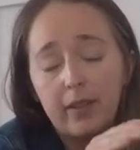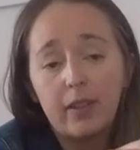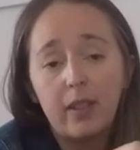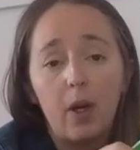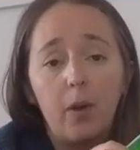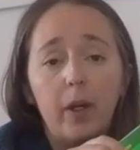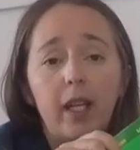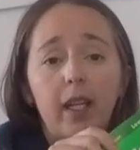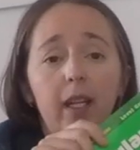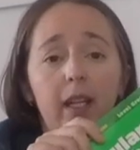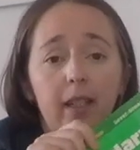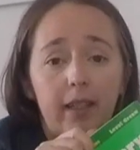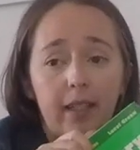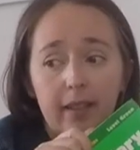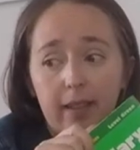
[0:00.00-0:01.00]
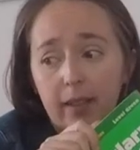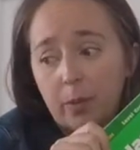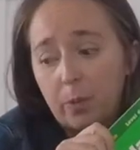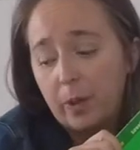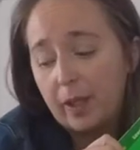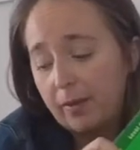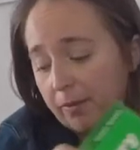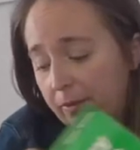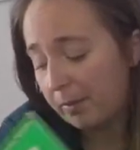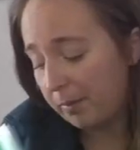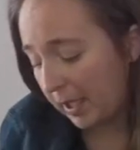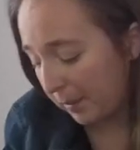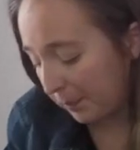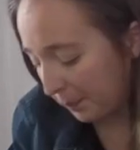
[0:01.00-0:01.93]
So this is a win for me.